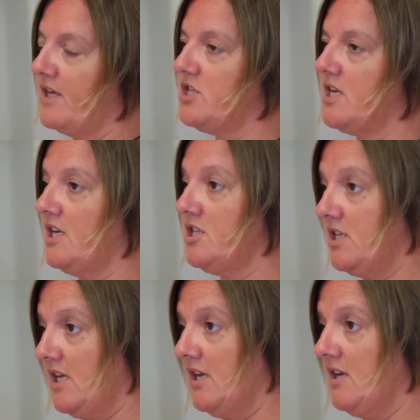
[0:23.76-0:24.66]

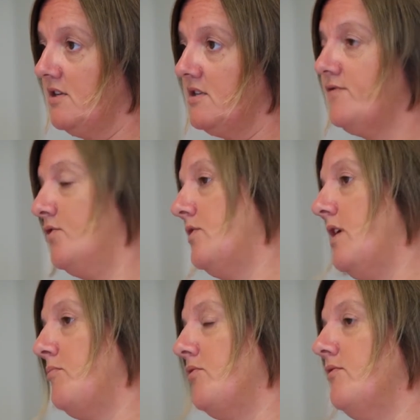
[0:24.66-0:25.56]
Education England for
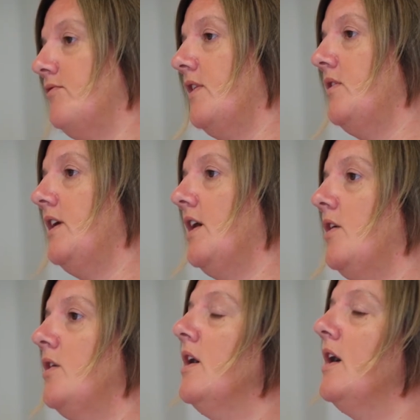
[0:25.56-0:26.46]
that
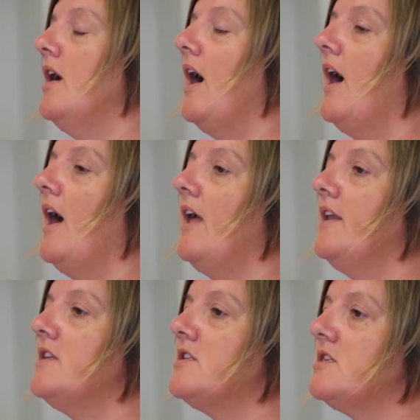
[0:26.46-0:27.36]
portfolio,
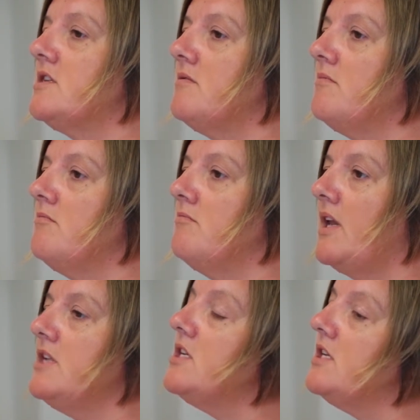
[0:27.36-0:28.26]
and
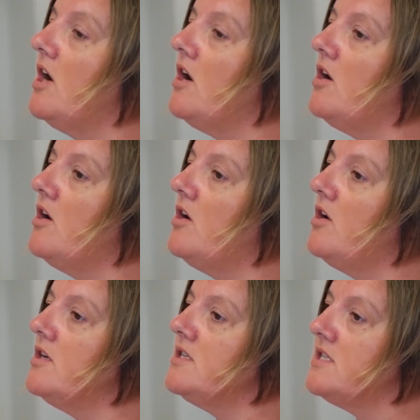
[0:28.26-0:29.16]
managing
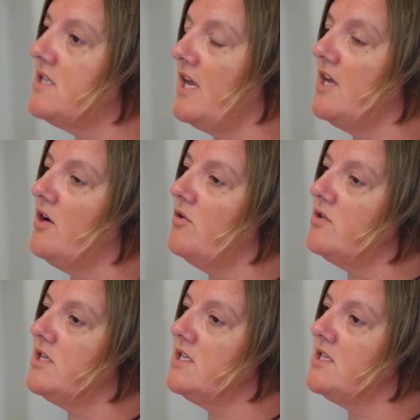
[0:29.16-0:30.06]
our
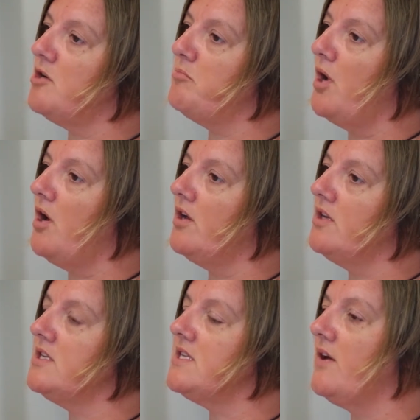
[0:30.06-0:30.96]
stakeholders, our
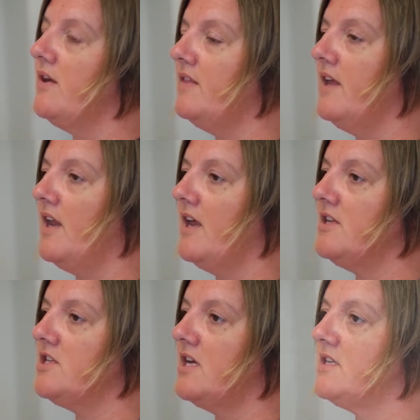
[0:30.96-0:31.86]
partners out in the
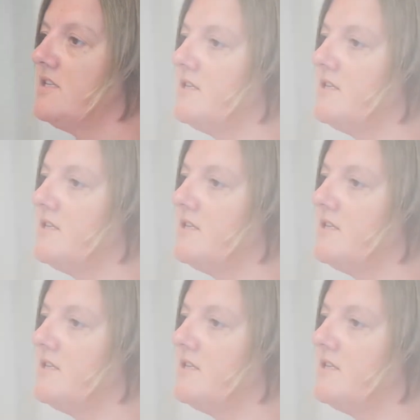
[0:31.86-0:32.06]
NHS.